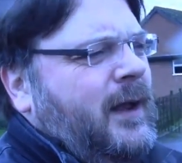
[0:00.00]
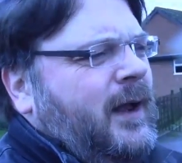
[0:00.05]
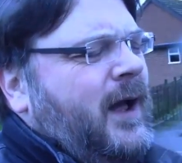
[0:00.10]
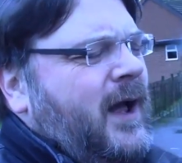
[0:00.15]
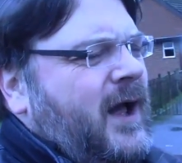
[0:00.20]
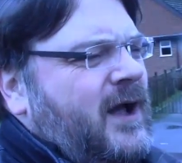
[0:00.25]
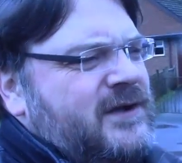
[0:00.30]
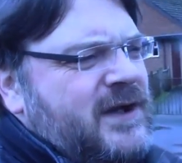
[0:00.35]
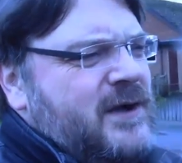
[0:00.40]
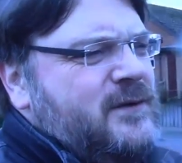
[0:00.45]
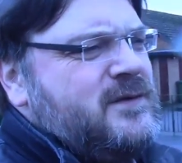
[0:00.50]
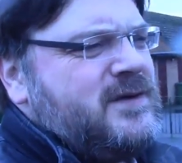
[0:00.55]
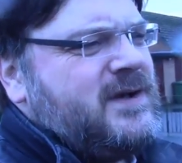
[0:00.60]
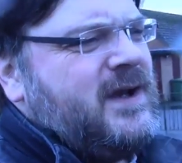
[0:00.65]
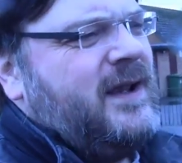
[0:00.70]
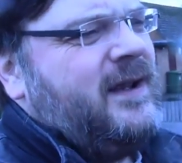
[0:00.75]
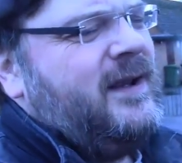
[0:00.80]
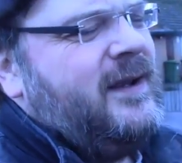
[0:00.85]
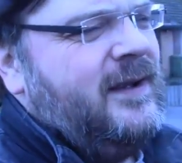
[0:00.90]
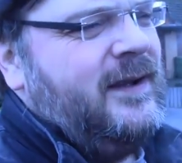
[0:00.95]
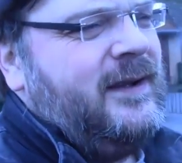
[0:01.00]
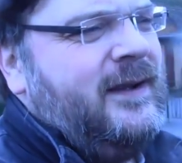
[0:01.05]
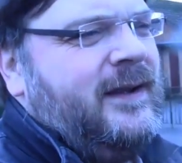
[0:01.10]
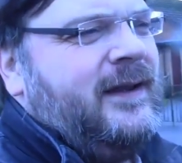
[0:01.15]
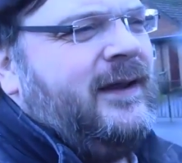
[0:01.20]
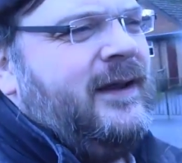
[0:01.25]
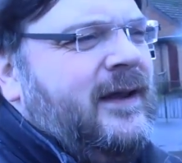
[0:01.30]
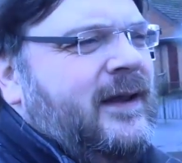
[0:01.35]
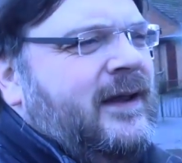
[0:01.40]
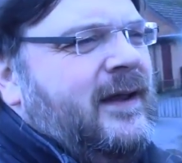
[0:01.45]
I don't
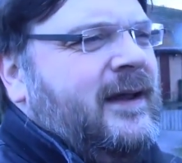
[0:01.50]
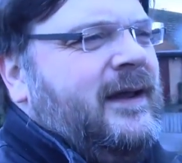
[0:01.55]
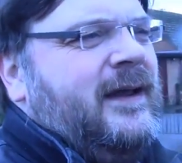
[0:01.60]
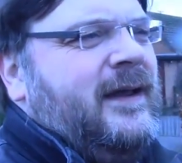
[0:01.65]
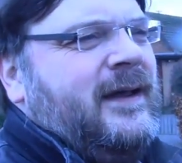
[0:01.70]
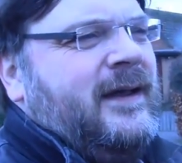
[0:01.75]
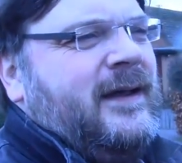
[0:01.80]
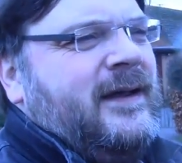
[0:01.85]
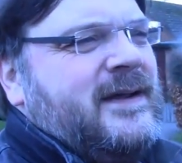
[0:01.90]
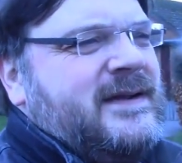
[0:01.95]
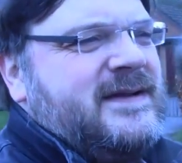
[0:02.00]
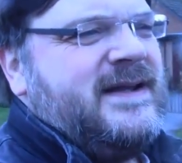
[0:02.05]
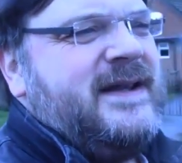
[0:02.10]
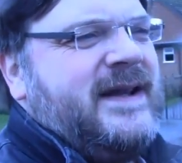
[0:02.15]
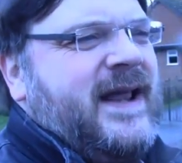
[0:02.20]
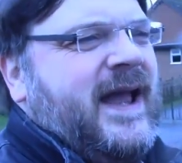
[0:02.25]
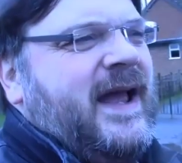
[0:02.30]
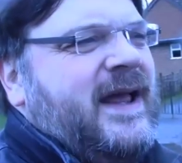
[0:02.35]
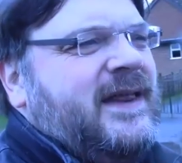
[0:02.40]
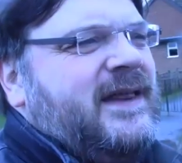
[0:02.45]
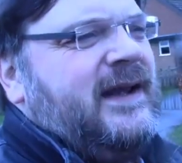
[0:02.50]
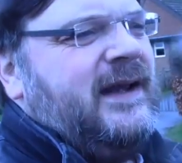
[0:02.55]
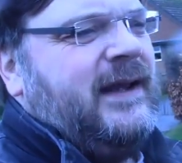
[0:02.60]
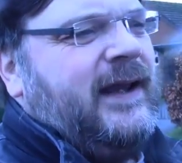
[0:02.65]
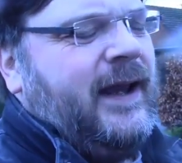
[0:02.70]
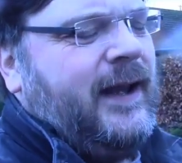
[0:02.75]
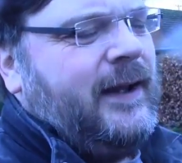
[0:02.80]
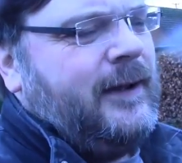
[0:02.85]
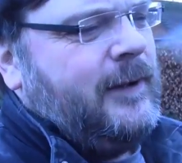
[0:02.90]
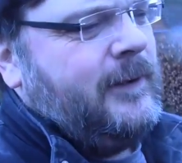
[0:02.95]
sit there
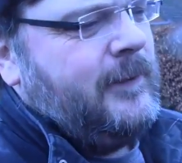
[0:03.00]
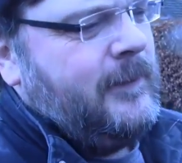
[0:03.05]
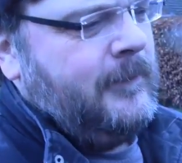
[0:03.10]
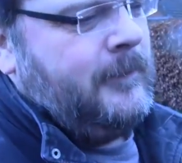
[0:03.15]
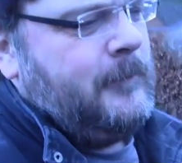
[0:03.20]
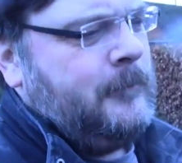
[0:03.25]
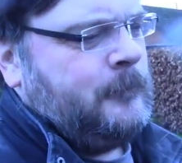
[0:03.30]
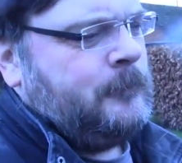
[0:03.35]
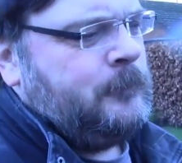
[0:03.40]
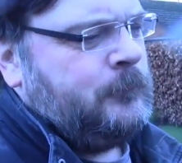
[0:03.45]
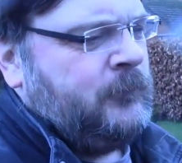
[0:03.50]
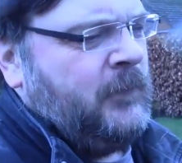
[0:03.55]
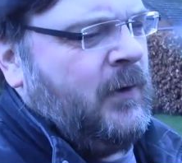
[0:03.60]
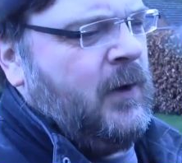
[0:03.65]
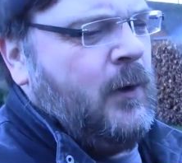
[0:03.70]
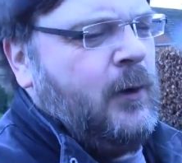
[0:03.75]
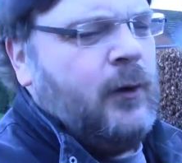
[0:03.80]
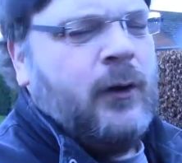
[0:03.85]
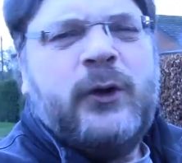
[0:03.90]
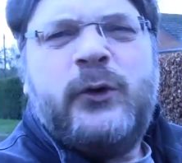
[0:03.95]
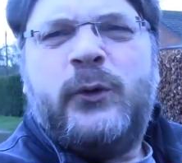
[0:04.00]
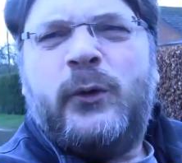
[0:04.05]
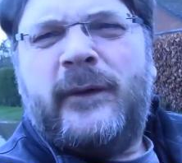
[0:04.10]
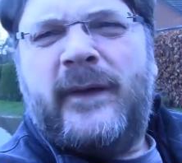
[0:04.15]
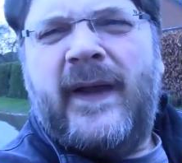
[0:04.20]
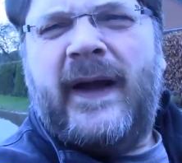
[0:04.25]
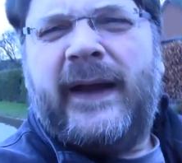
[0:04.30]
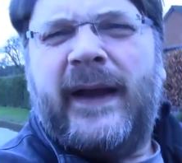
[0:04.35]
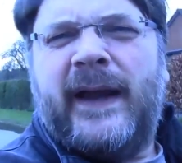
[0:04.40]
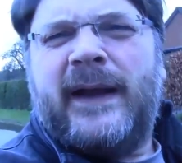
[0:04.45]
thinking, who won
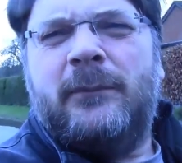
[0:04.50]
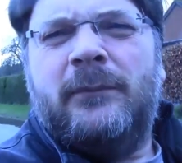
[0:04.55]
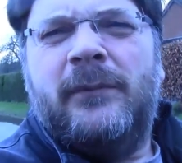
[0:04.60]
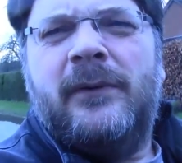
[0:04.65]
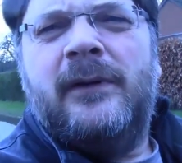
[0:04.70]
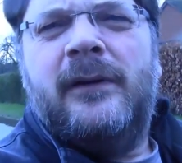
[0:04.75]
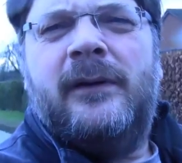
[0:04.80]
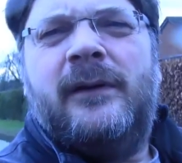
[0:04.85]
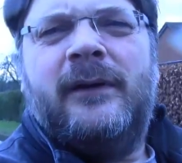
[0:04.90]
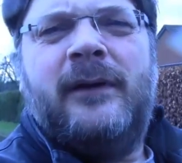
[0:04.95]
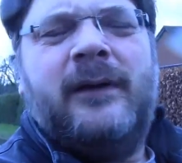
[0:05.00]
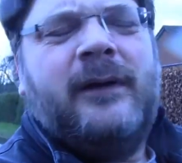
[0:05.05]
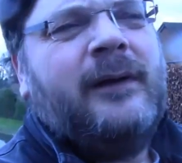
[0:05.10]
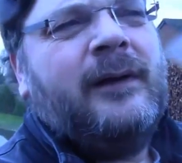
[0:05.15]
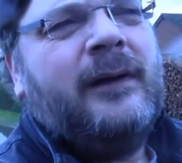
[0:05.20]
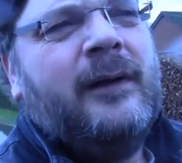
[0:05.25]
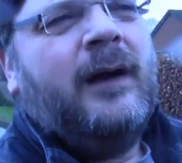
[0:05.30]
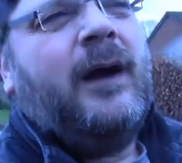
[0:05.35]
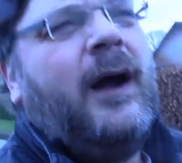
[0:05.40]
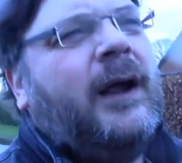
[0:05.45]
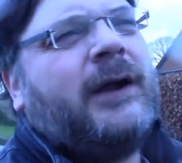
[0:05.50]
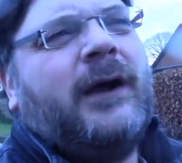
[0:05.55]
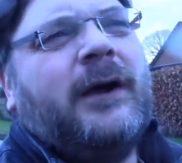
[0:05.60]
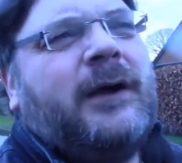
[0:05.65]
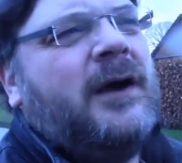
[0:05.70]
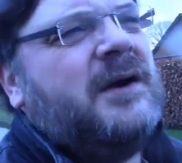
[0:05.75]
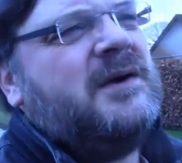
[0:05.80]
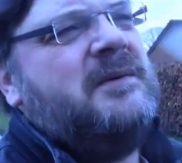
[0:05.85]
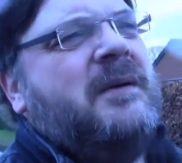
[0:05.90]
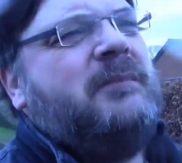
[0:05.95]
that game? I
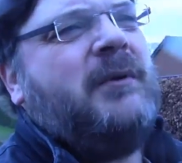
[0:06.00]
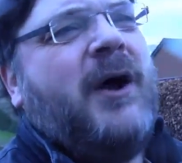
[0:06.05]
can't remember.